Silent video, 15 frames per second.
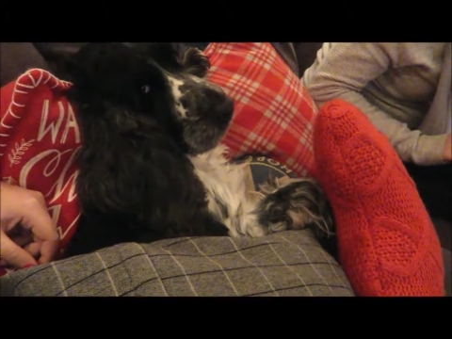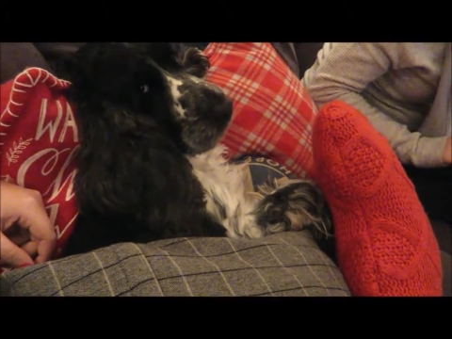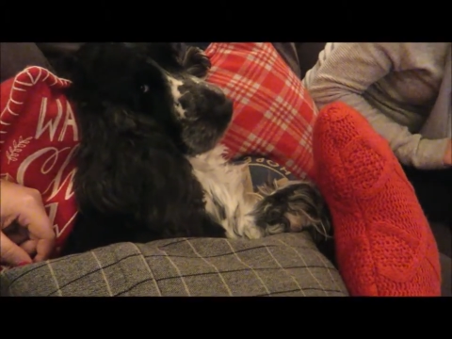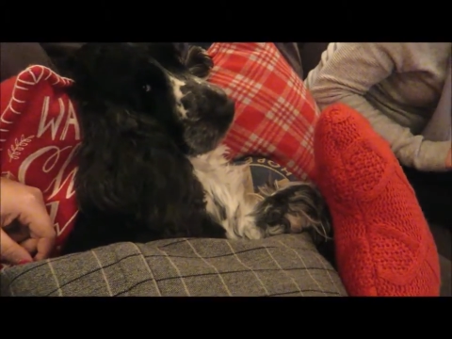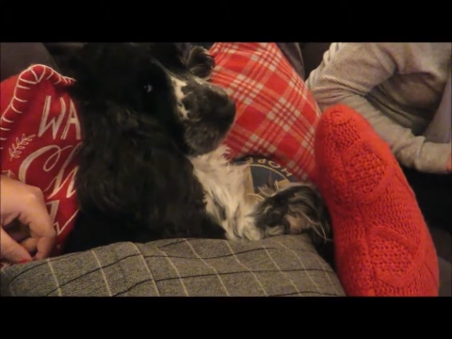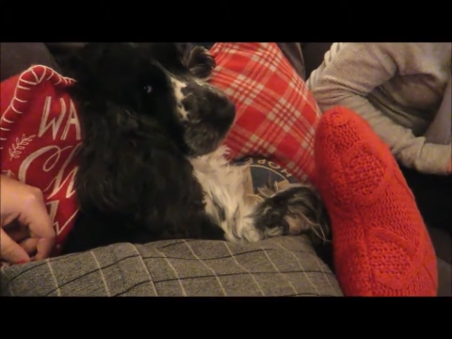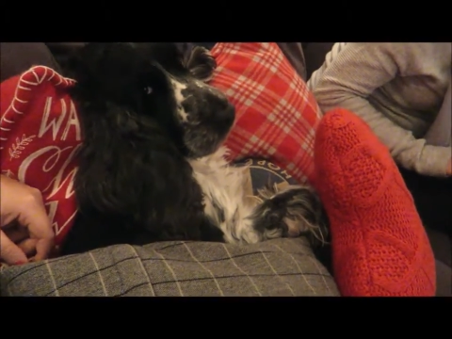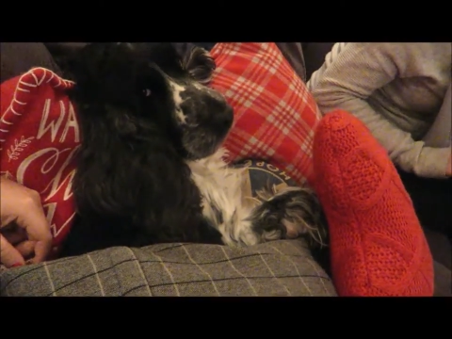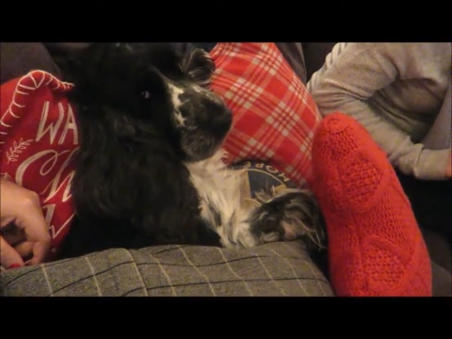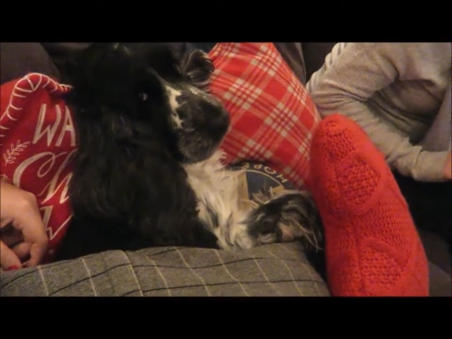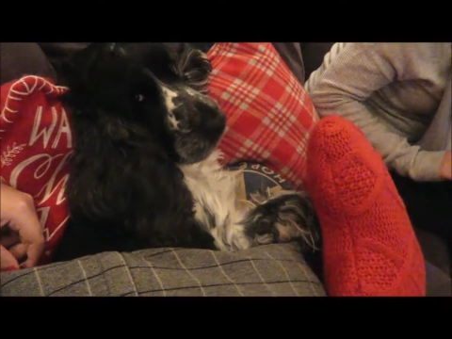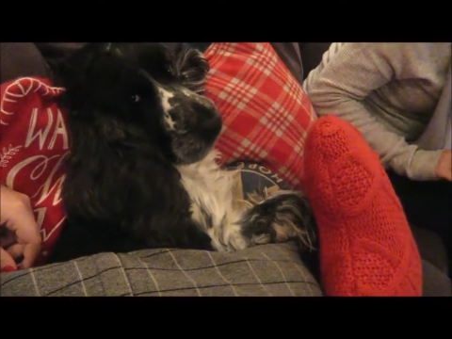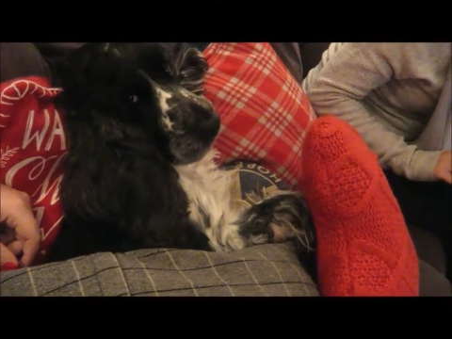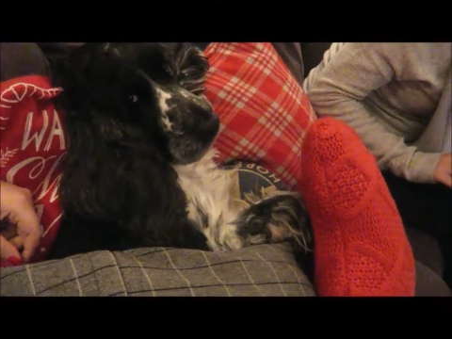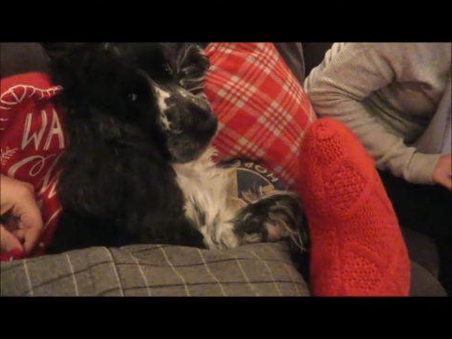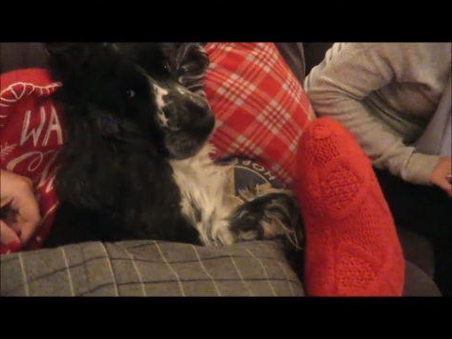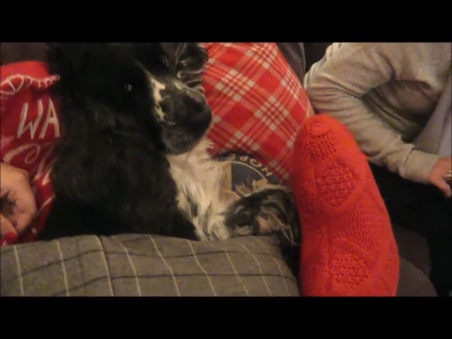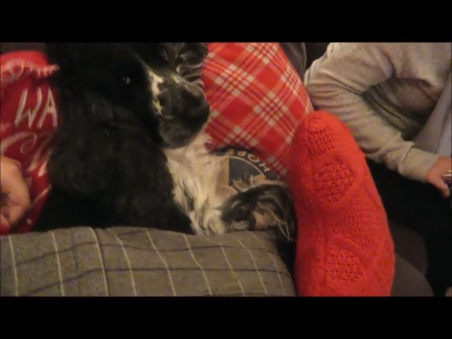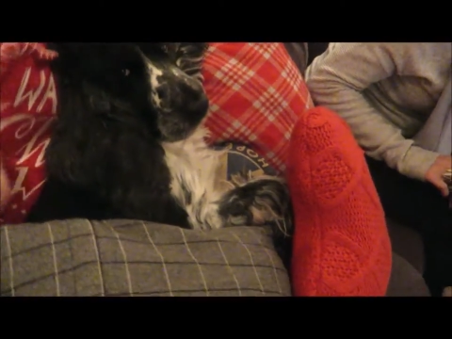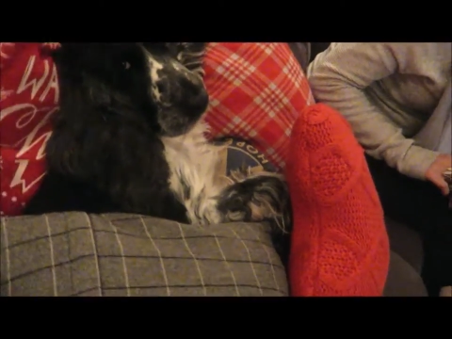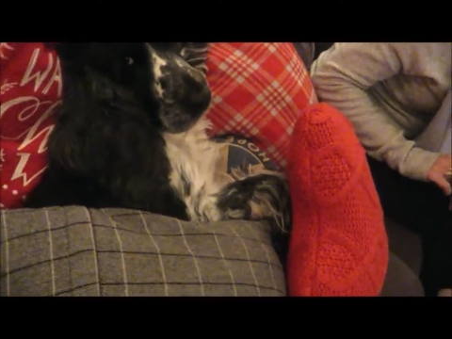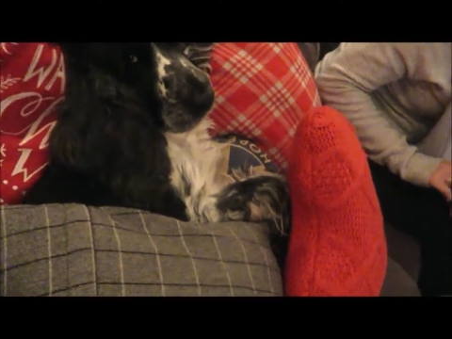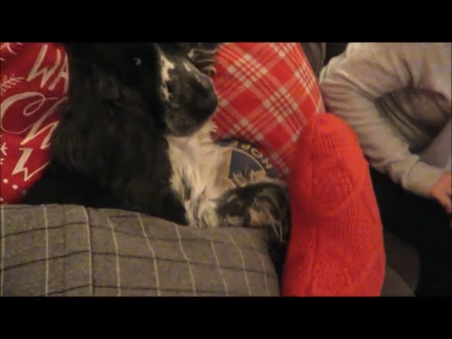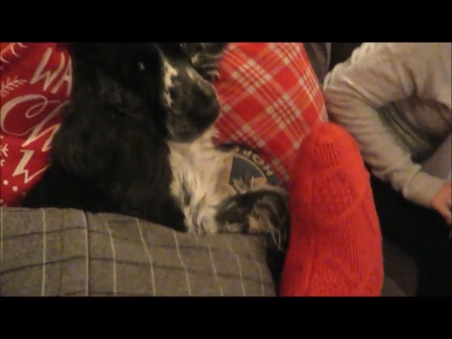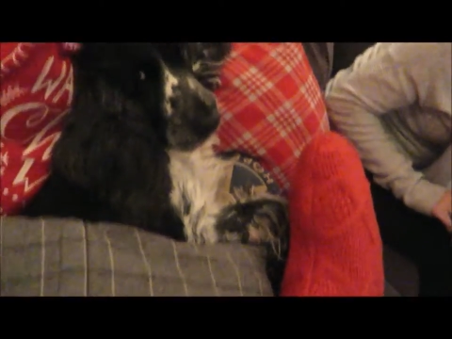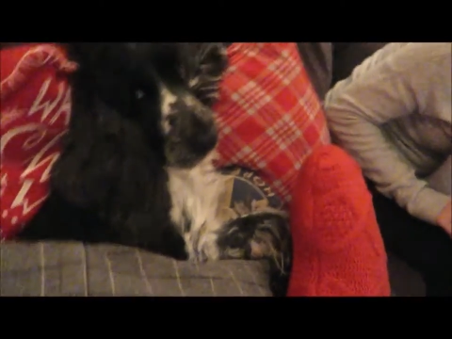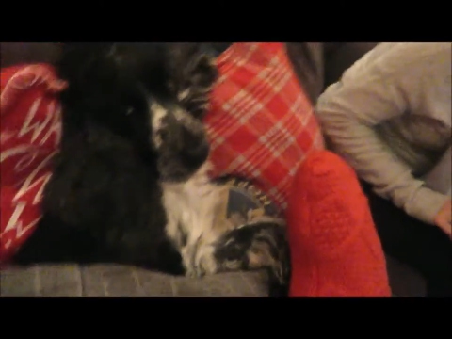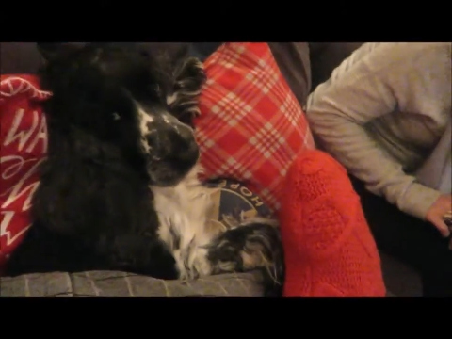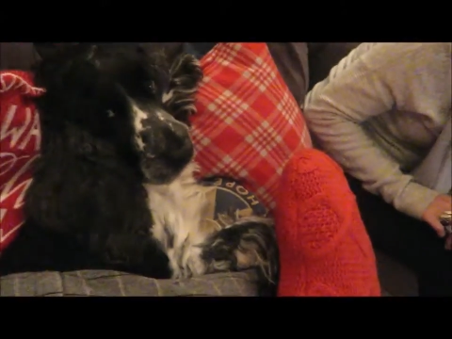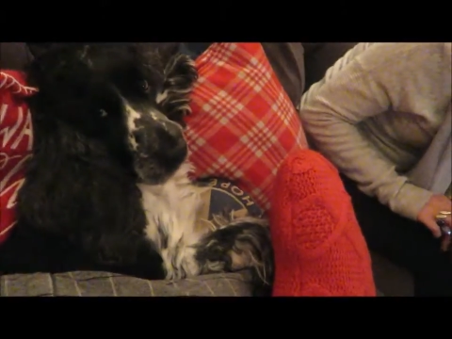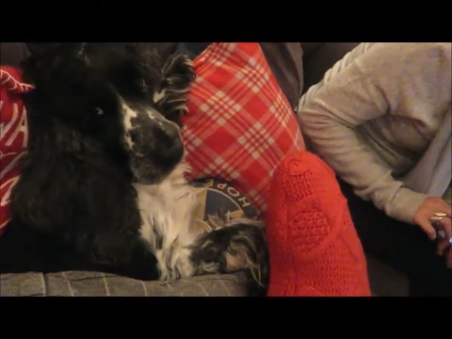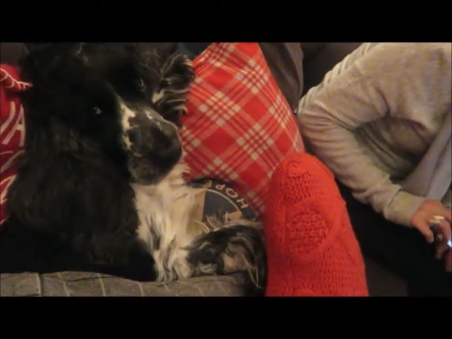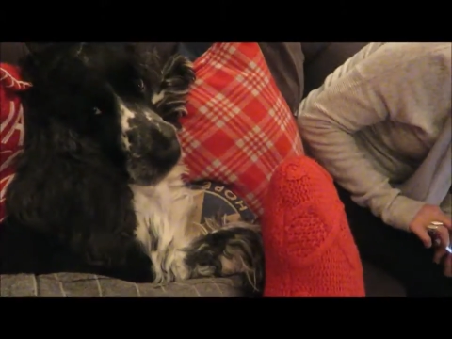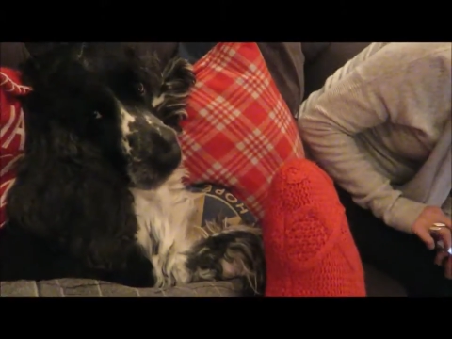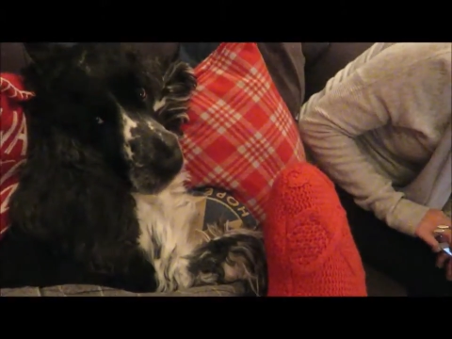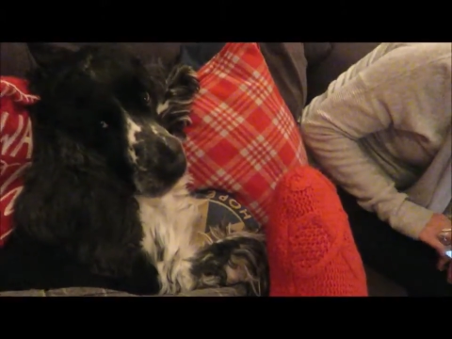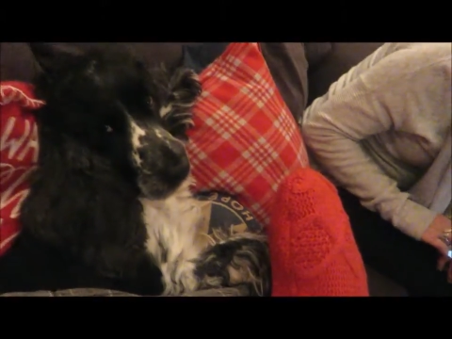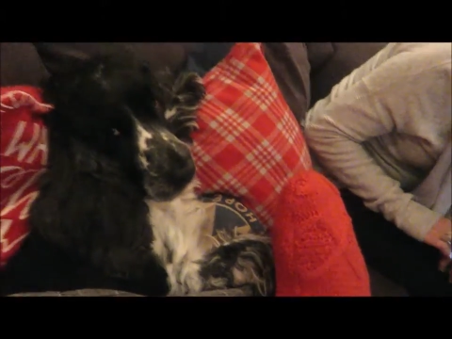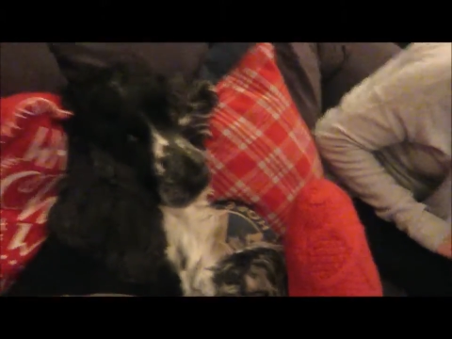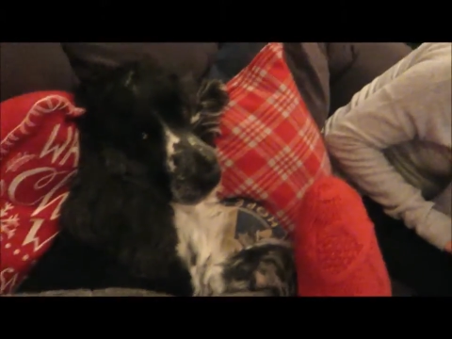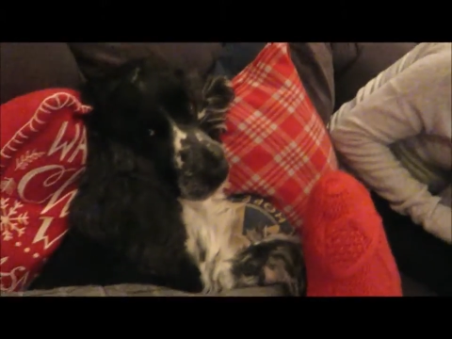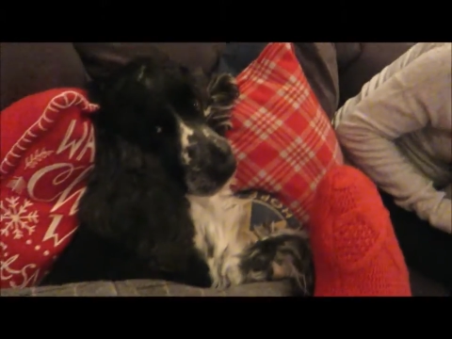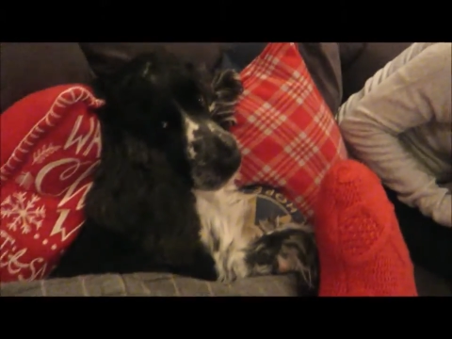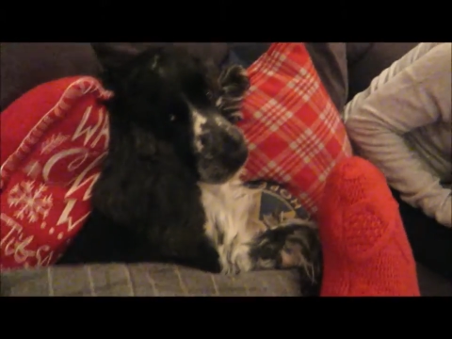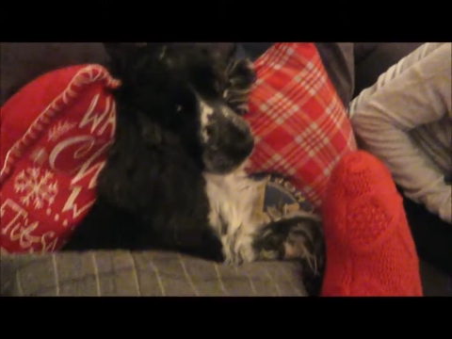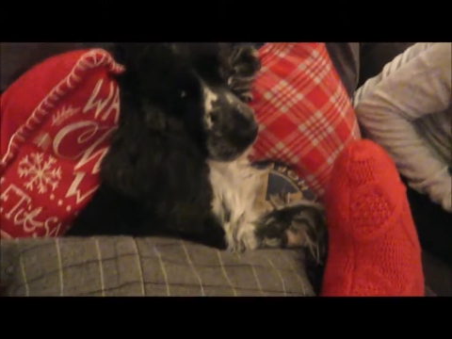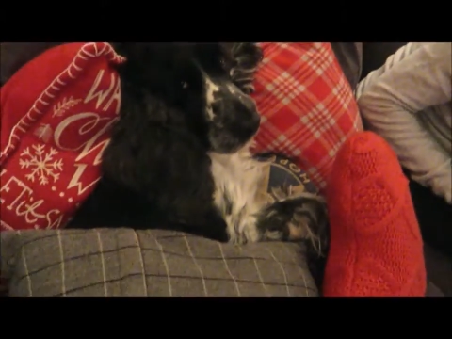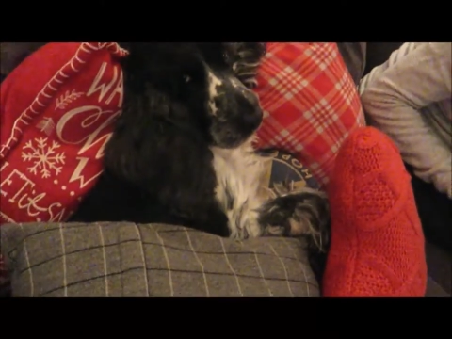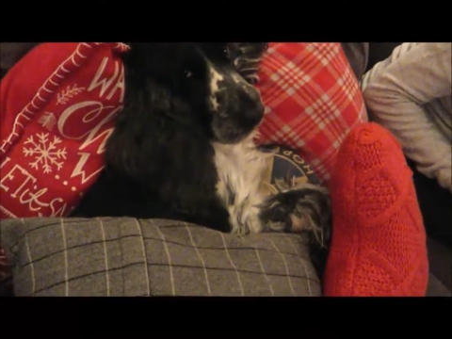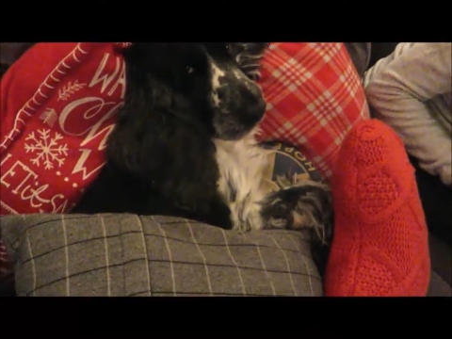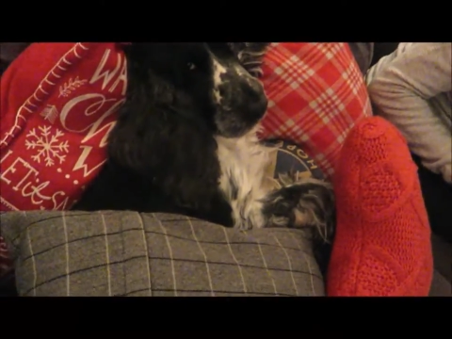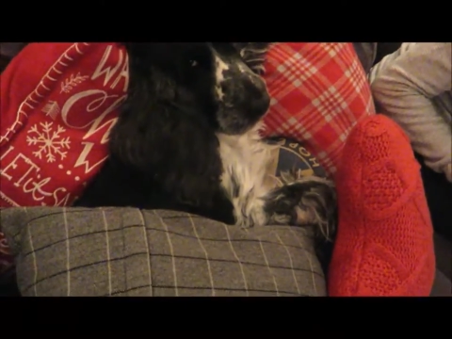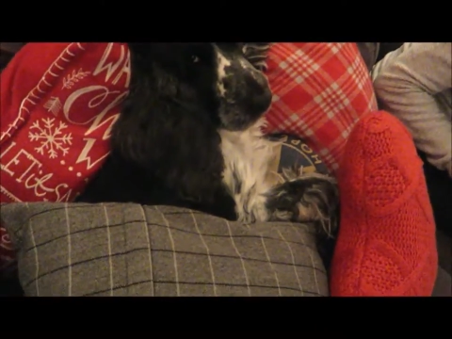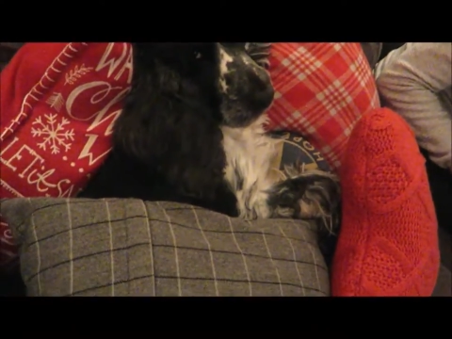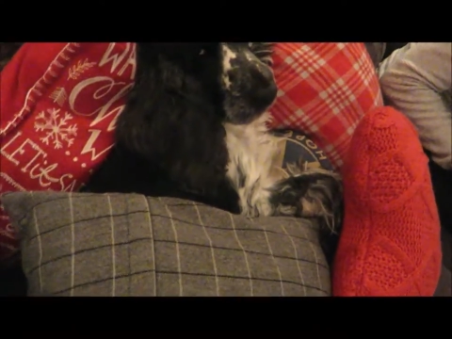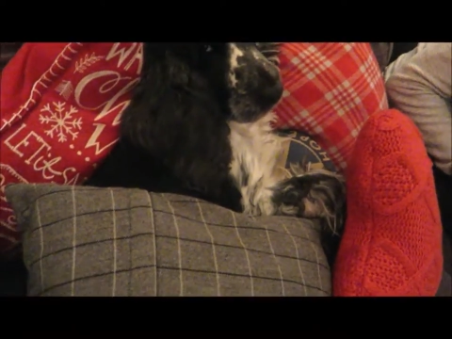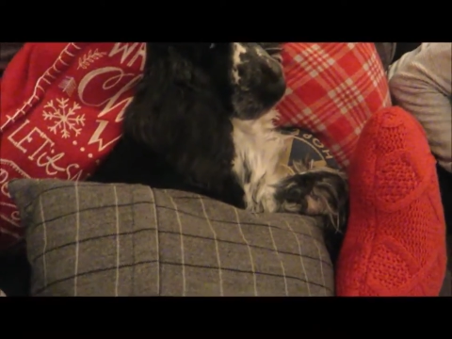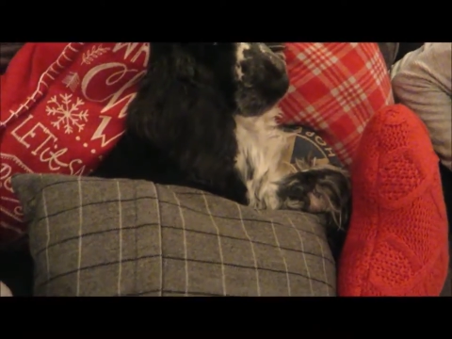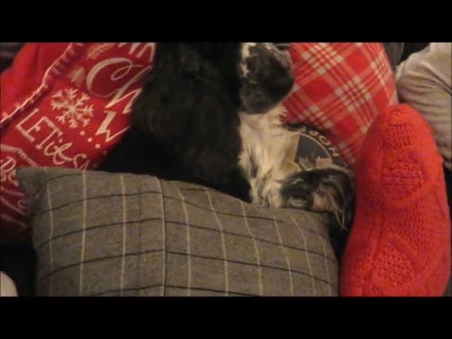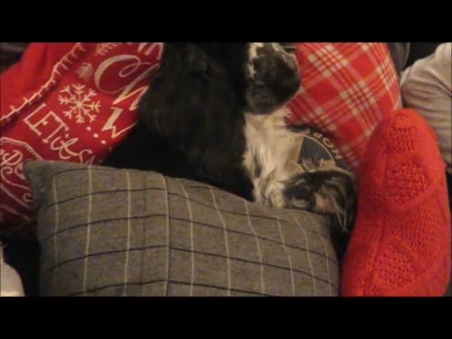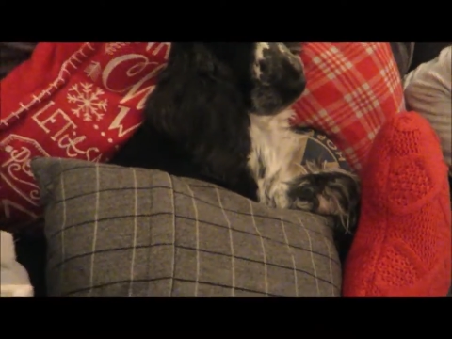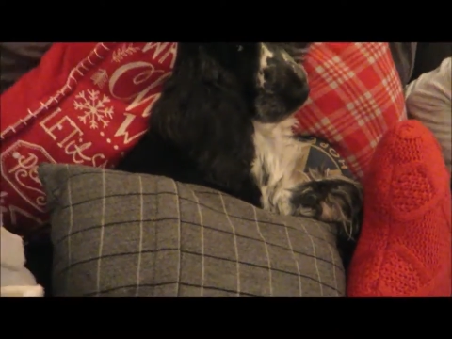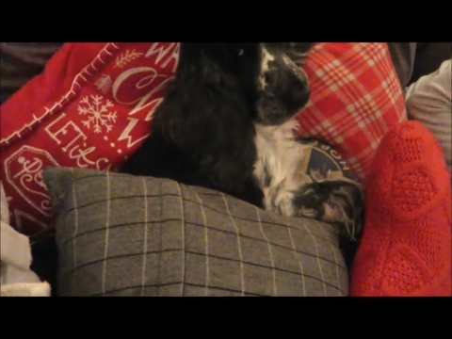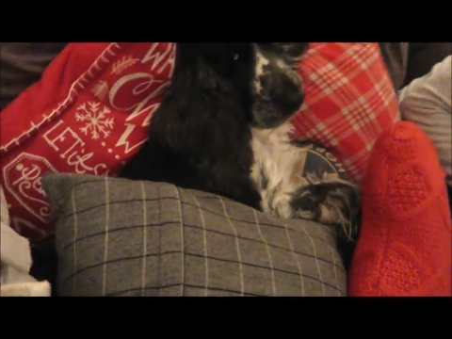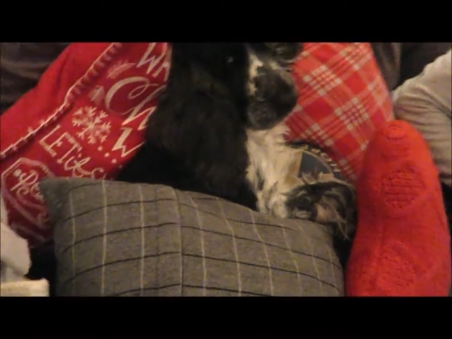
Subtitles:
No face is visible, so there are no lips to read.